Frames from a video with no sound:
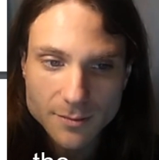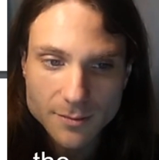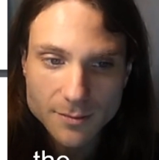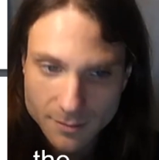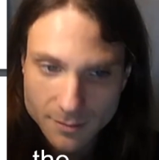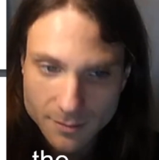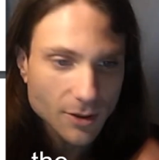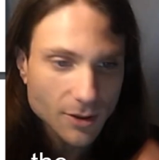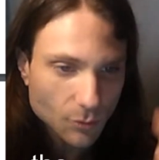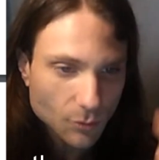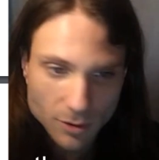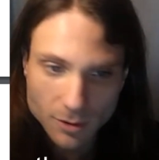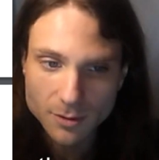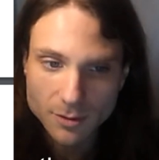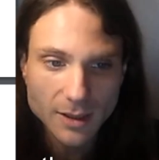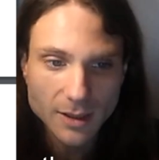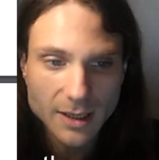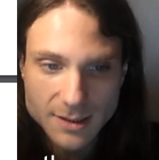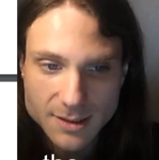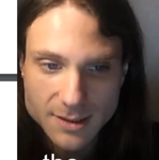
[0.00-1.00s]
it will
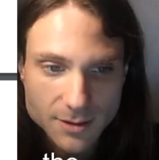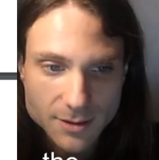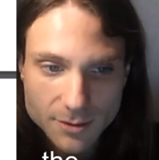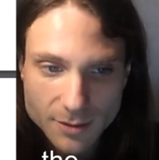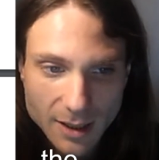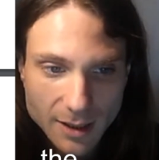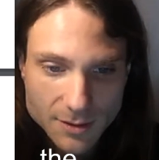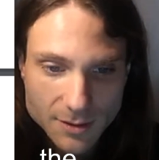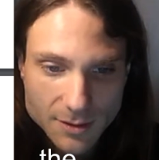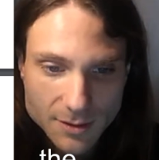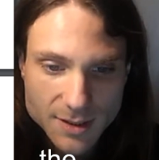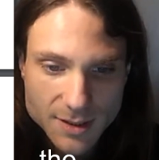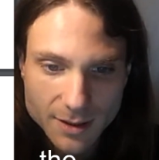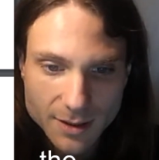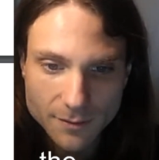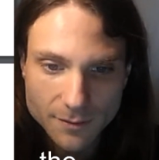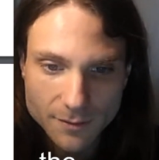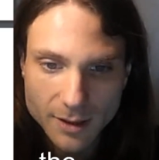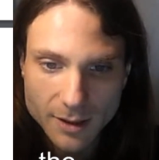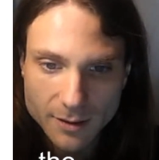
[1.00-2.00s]
execute outside of
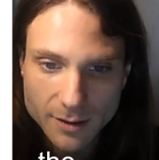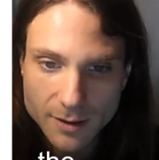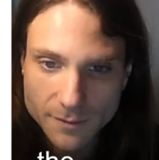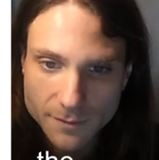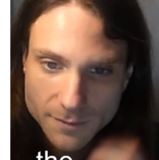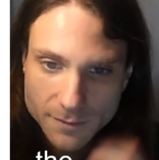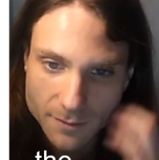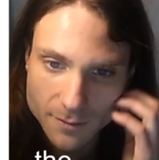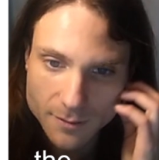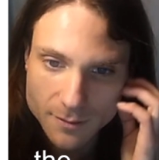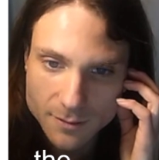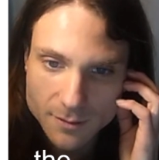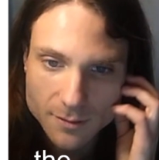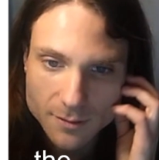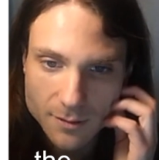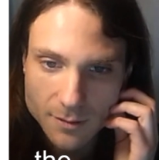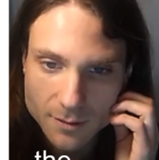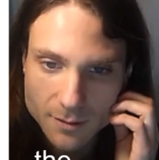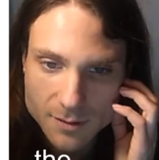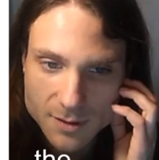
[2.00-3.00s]
that if
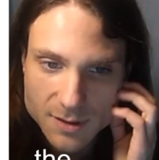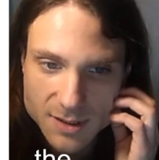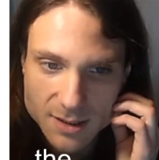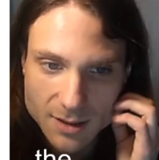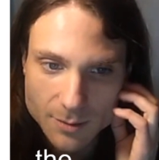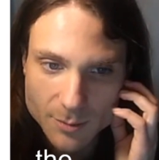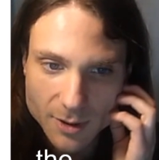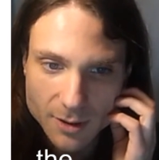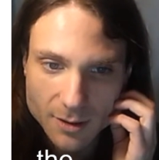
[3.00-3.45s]
statement.